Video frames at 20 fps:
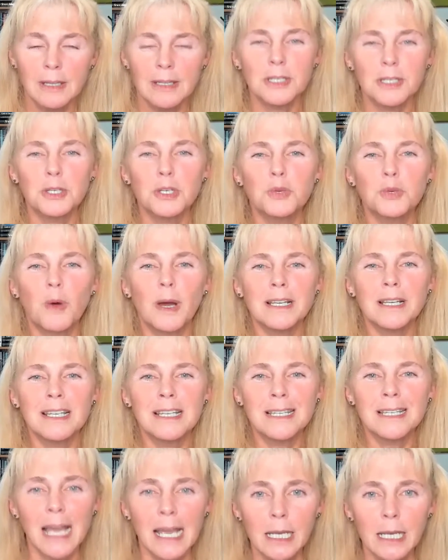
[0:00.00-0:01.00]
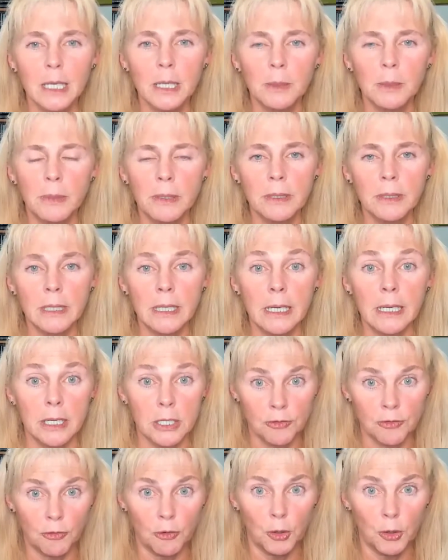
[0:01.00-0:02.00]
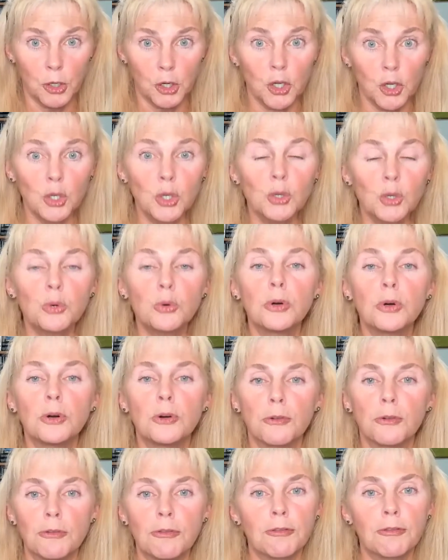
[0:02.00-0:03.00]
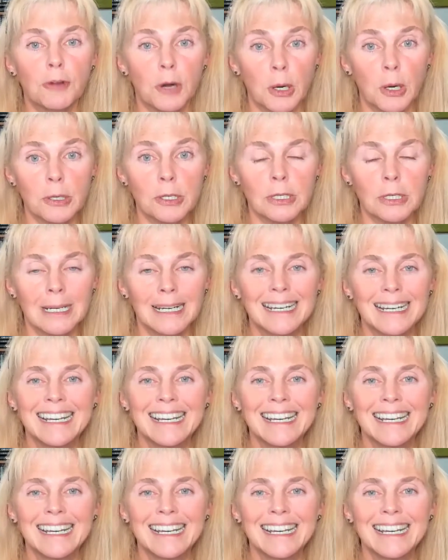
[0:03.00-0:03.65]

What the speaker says: This is why psychic ability is for you first,